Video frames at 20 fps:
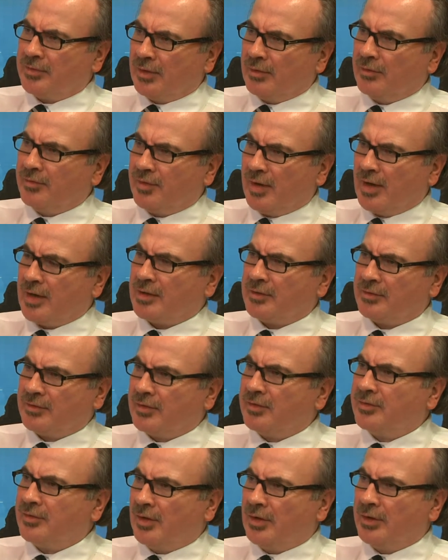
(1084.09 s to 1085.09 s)
fathers to
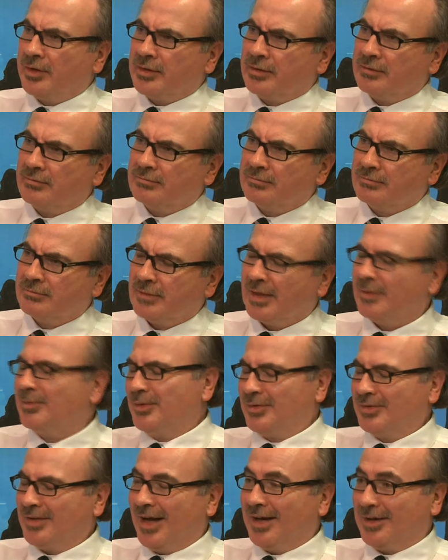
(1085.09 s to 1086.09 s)
son,
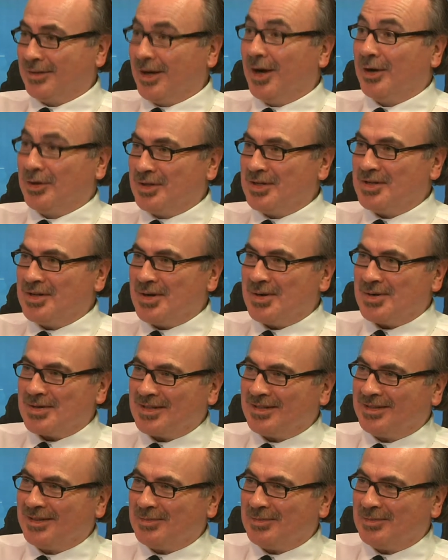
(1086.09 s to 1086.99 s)
or to daughters.